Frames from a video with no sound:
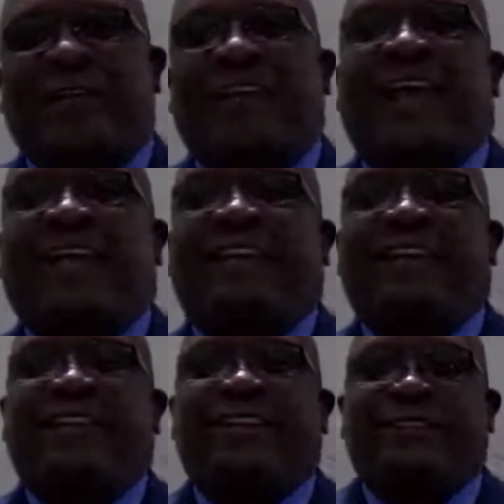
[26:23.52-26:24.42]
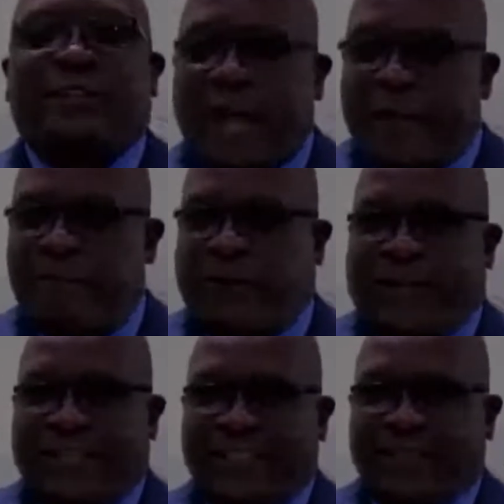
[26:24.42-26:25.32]
That John
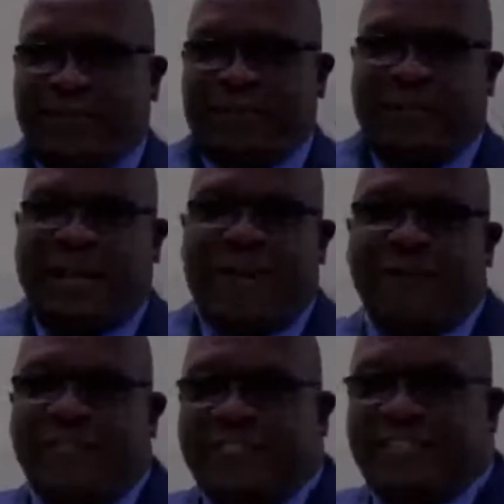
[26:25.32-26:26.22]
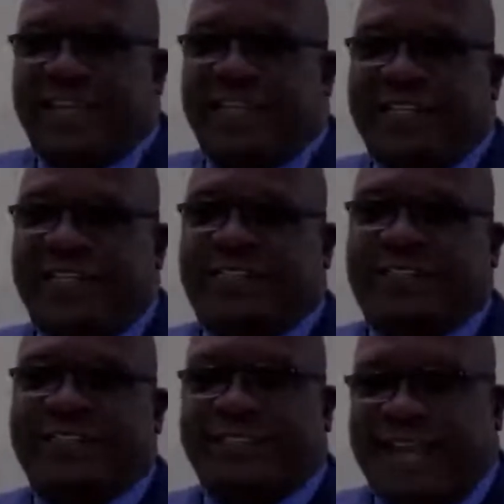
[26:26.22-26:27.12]
Boy, having set this
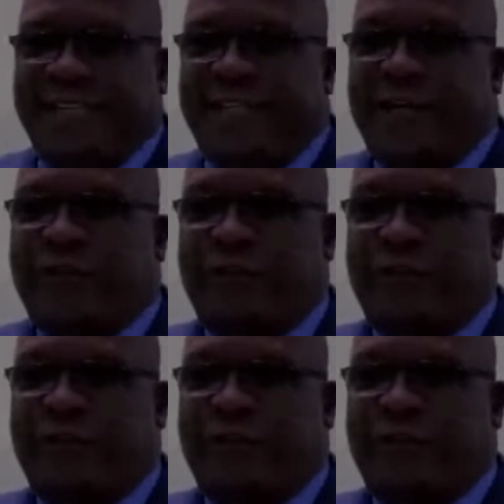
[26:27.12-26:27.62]
standard of